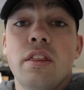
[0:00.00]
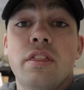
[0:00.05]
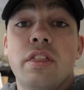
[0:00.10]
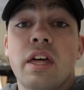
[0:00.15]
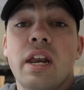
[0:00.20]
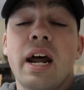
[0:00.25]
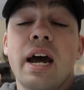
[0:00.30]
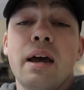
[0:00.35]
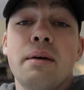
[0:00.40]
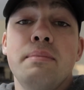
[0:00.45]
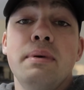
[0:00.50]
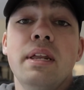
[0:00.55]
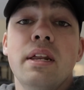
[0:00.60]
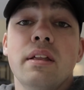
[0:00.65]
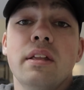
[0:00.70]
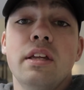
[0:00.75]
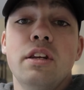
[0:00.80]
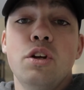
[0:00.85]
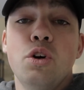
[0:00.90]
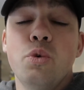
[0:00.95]
Then I
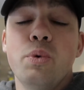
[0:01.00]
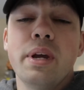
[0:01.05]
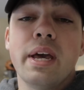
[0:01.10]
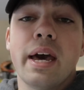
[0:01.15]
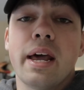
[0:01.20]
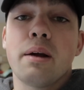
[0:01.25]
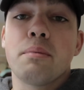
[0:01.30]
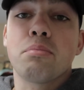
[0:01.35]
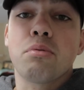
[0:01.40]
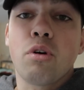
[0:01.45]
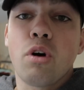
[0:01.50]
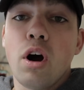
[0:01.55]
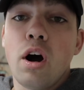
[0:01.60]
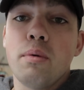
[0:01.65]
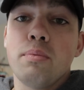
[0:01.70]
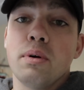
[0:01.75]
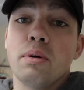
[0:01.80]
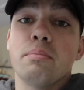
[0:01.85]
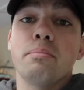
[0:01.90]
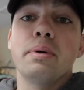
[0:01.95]
immediately knew we had a
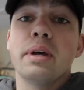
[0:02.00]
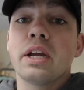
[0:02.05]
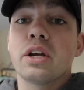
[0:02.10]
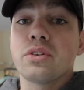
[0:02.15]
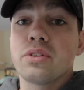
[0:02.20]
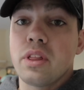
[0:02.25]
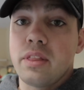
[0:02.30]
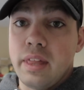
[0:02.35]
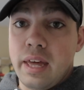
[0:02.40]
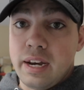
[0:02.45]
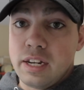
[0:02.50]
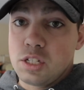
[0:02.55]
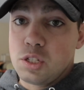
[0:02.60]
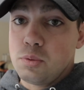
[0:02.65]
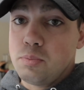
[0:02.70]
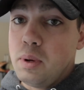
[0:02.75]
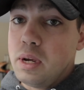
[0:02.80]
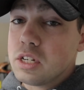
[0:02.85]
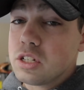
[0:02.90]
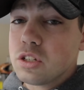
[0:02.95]
problem bigger than that,
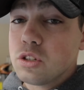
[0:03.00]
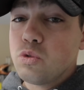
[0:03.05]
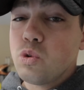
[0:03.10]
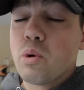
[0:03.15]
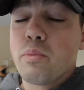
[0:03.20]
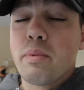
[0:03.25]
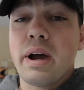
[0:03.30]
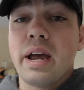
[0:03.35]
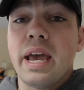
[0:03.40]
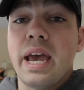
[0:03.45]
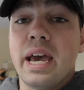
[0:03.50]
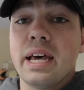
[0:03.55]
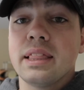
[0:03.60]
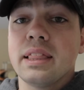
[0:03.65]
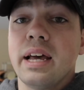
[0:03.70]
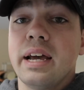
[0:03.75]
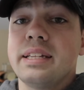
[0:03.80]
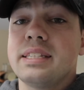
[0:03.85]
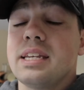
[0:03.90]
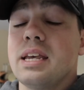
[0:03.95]
especially when my
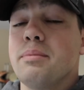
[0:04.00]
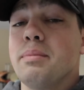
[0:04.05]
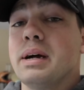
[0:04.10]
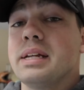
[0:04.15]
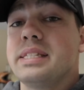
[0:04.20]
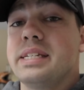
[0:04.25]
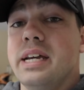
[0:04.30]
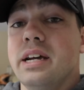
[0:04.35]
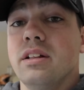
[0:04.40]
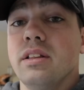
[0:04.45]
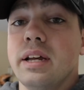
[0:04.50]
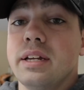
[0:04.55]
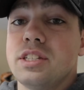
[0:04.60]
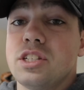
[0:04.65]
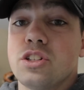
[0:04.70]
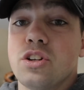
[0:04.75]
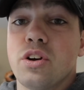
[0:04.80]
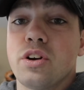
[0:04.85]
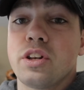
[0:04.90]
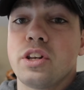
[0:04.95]
headlights and my taillights
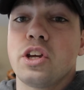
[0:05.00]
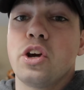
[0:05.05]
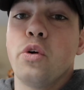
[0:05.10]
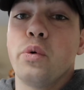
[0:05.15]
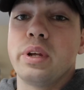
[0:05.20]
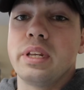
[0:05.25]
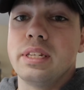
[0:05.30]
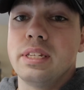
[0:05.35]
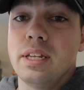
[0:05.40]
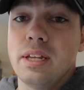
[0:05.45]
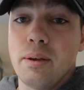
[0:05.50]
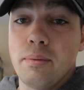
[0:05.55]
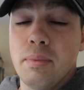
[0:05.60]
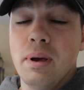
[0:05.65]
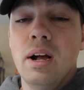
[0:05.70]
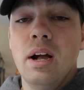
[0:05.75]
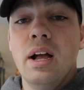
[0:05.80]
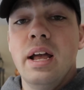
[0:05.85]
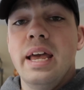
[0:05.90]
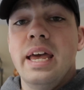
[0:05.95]
started going dim.
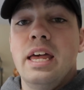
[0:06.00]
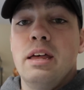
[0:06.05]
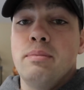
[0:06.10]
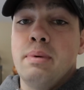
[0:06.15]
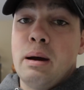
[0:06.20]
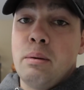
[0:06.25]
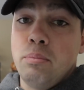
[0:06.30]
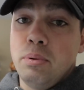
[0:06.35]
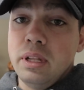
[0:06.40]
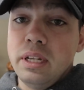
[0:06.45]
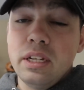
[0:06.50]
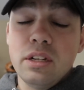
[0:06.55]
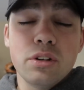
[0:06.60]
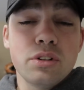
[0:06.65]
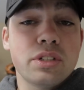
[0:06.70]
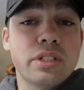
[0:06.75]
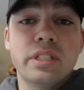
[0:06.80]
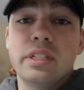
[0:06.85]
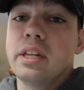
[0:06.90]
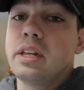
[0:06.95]
Hit my
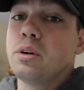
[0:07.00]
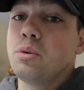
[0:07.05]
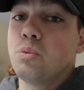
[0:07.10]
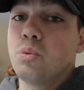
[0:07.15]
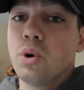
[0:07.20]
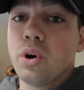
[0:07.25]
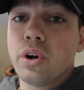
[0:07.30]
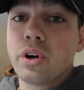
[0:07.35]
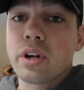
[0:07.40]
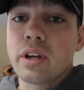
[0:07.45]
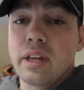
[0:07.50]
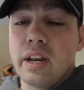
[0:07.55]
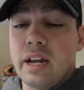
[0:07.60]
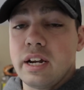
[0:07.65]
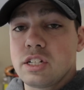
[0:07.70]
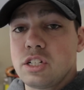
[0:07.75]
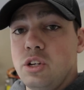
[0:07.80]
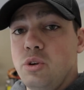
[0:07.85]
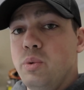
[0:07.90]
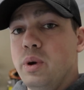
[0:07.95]
blinkers, didn't work. It
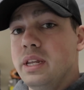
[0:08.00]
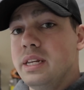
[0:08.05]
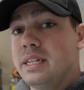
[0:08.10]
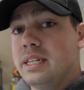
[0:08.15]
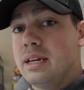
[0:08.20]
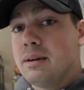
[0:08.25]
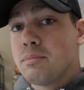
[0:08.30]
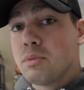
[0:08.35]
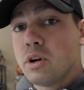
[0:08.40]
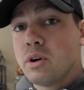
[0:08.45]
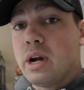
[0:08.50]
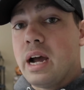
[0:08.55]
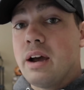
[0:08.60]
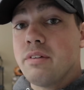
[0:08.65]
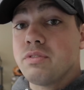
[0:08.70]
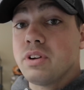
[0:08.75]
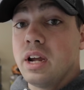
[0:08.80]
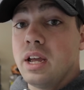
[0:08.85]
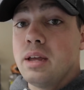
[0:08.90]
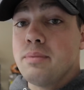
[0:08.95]
actually went dimmer
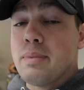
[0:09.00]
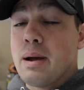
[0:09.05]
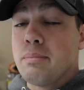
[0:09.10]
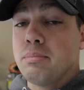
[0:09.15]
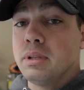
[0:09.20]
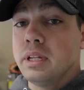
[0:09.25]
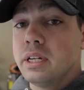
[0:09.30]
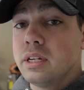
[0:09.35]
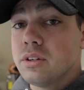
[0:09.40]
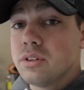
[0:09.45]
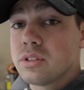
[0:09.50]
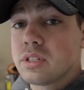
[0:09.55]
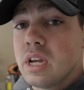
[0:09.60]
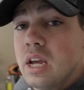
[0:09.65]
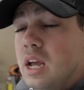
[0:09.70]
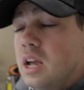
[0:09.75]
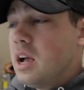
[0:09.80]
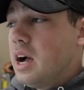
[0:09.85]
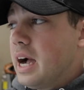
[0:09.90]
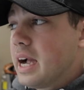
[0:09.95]
after I hit my blinkers.
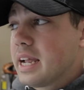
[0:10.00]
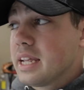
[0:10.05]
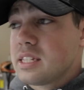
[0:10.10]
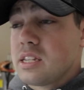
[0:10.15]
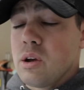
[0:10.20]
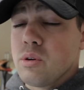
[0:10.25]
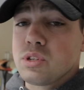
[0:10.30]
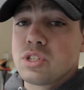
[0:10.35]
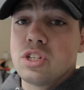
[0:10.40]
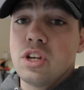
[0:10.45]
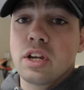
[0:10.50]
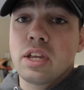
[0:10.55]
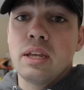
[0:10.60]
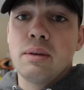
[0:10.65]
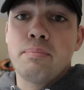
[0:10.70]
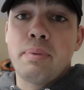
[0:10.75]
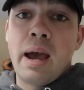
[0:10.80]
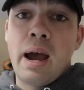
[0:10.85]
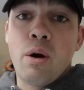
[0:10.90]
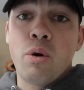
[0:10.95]
I guess I was
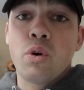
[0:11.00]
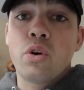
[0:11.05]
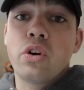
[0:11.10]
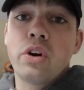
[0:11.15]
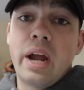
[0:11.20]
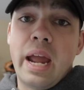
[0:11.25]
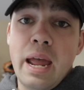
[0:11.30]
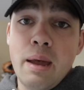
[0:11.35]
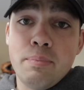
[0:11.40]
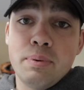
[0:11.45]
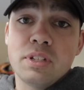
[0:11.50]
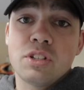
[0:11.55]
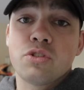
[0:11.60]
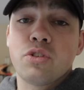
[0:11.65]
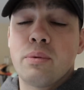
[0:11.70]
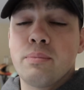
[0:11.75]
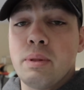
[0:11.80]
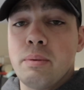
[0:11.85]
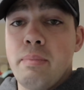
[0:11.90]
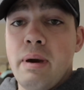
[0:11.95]
sucking power or ampage
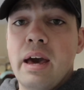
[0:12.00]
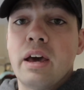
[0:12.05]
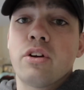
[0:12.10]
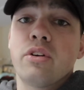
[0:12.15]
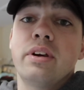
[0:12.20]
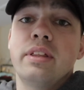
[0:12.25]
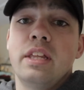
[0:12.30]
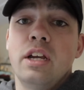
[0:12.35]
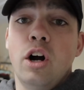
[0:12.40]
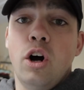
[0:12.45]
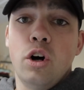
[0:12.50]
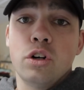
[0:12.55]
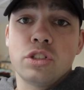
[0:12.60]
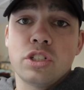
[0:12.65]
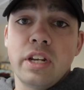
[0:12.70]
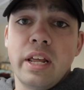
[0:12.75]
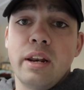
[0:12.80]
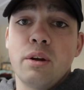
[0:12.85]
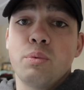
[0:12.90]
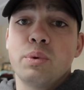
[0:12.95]
from the battery in the
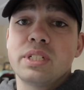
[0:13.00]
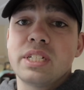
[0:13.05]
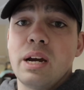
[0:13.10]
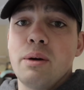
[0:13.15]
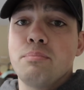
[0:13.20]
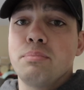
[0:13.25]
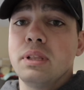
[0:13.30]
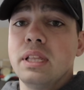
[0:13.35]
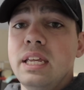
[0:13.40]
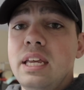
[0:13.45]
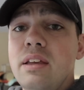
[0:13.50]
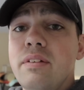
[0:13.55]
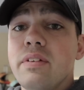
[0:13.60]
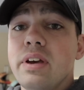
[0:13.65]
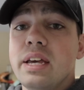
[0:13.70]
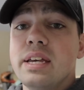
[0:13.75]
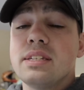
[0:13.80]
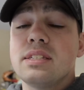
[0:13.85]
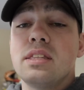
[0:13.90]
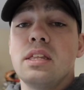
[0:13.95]
alternator, which I
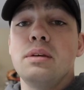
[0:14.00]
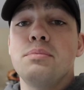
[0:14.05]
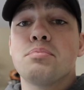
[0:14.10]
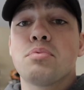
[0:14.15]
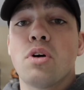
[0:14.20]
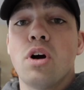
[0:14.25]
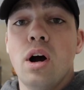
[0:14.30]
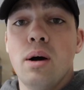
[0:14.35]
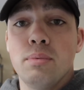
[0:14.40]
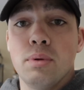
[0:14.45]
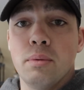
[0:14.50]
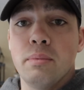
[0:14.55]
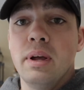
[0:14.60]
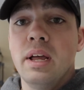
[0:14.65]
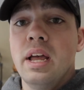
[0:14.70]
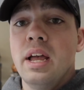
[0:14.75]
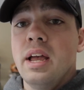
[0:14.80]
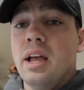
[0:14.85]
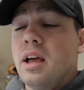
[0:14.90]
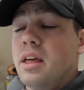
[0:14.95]
believe is the problem.
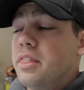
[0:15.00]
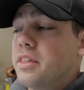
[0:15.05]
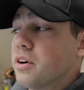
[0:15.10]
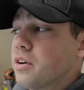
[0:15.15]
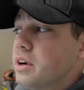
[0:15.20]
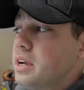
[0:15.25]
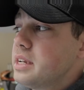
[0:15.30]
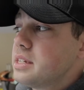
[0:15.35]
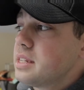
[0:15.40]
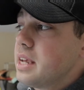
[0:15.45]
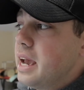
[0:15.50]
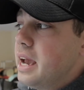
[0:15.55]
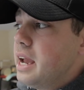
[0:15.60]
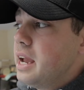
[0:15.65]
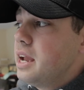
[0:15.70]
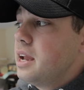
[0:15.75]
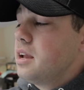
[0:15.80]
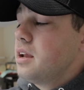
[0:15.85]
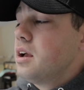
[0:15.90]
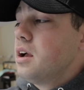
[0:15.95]

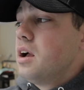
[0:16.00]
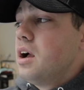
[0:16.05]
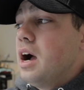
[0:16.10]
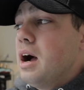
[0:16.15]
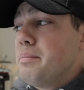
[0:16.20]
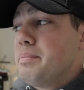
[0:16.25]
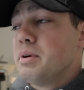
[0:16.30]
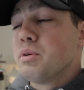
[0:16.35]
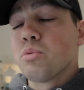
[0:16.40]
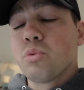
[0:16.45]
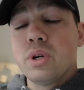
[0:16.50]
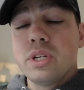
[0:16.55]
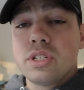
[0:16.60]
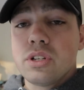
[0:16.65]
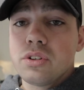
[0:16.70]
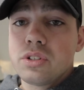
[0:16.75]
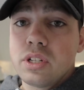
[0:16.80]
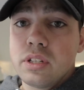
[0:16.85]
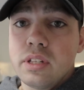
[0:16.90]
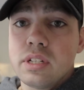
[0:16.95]
I've been
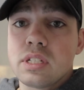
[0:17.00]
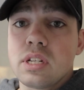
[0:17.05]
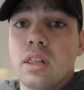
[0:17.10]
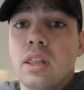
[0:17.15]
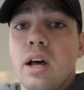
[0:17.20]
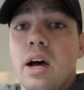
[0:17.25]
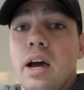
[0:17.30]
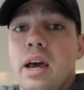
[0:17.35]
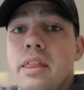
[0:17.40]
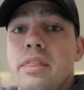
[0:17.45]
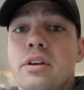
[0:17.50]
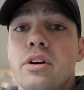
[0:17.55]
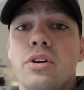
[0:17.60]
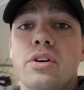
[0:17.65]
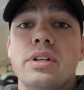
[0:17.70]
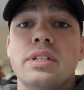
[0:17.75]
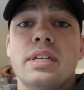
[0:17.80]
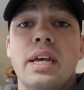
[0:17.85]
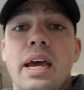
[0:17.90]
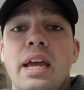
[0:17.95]
researching this a lot, and there
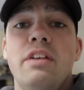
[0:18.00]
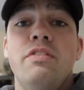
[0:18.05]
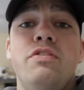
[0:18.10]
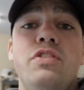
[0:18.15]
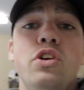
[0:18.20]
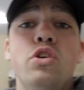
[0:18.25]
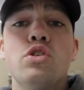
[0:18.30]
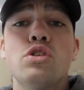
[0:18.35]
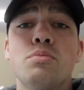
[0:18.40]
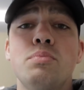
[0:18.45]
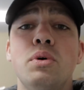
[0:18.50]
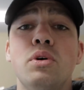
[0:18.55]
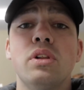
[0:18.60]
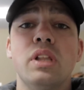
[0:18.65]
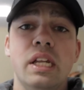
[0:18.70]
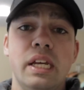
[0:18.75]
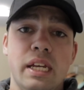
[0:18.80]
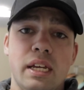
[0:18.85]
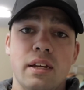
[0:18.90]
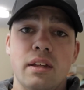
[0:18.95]
is a fusible
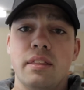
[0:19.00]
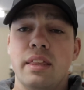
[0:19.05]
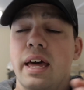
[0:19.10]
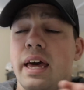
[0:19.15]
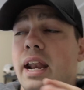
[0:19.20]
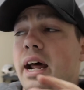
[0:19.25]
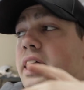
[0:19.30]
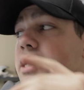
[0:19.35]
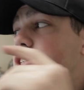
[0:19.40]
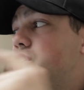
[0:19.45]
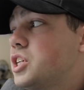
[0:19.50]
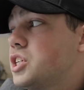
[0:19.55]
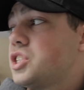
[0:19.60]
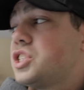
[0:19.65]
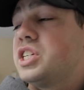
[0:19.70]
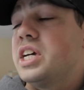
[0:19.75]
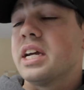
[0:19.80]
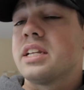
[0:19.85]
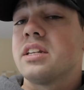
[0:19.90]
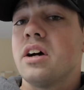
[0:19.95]
link that I
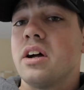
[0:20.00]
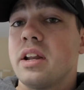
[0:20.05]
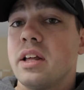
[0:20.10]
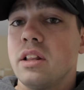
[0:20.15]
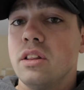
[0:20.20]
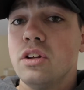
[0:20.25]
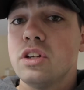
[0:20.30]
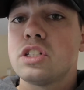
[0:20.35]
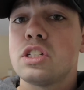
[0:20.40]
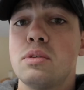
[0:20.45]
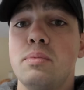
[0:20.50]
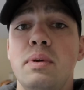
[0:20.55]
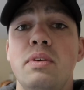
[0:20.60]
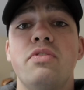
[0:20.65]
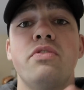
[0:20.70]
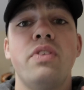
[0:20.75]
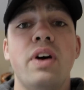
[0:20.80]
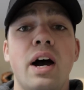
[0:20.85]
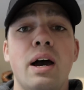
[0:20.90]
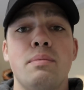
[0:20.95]
just checked on. It looks to be
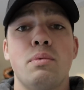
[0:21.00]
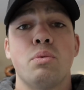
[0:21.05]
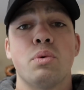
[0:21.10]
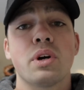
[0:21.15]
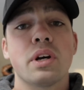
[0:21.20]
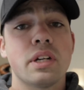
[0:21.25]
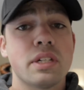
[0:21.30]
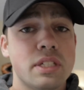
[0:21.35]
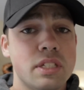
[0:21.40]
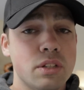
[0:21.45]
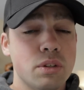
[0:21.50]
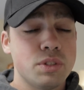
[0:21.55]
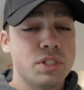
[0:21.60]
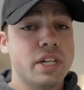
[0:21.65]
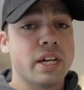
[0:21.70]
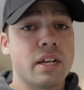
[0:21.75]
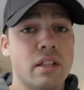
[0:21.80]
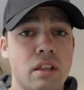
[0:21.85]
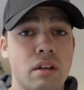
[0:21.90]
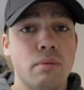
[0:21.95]
fine, but we're gonna still
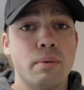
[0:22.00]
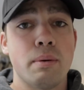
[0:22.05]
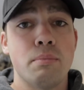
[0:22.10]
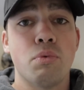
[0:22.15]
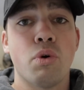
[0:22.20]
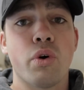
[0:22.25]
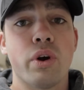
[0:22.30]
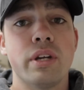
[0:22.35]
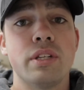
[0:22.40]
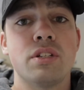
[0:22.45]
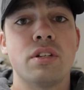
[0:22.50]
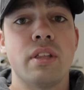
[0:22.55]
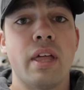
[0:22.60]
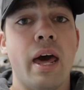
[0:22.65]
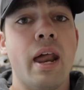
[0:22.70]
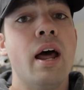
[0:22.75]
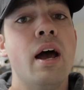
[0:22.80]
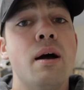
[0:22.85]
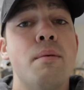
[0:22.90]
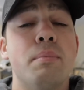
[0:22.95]
check a little bit more into
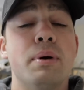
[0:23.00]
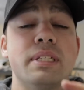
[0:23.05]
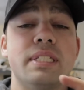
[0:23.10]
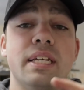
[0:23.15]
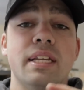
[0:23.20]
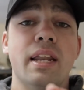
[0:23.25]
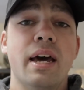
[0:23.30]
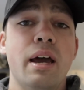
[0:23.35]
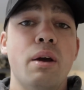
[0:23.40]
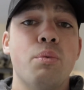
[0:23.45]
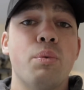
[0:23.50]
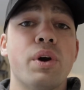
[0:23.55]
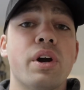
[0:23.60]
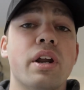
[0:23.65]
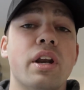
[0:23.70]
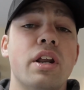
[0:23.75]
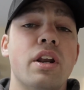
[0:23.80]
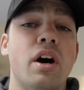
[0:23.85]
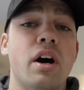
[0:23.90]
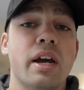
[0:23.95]
that. But tonight we're
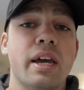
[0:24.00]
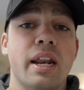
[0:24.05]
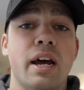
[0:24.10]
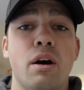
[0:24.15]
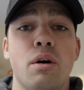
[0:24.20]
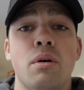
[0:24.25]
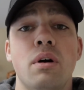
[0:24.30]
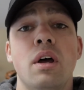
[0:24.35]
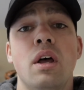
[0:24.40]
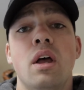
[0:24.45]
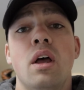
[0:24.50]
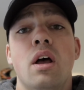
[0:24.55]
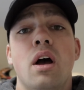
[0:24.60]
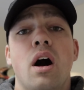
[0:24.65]
gonna knock it out.